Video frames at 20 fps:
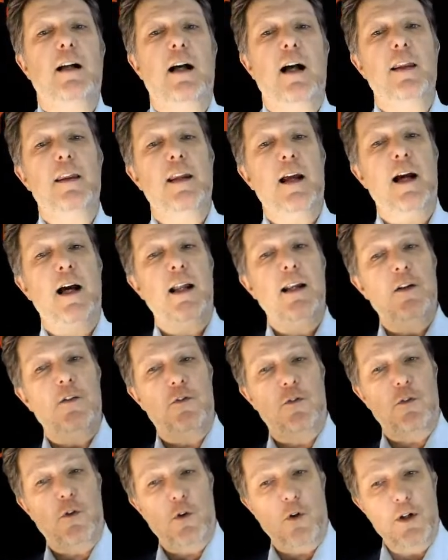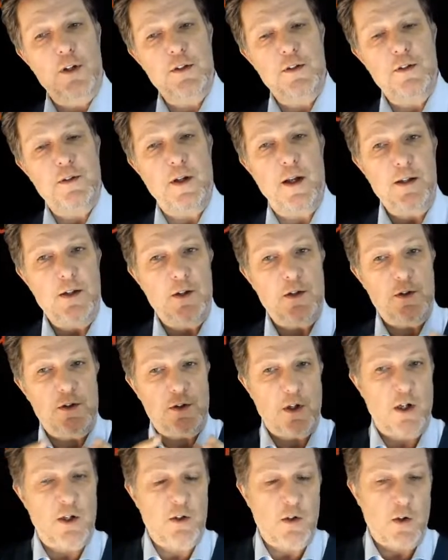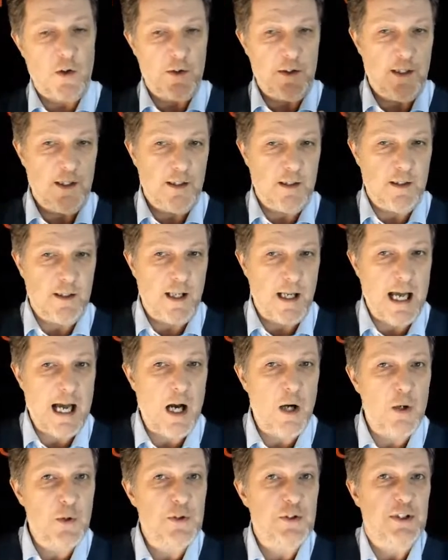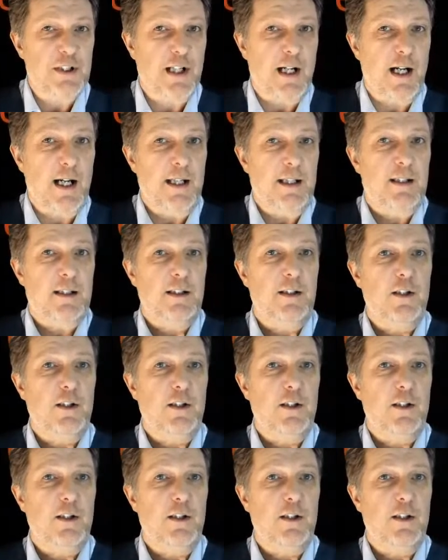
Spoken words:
And then, of course, you start on the outside.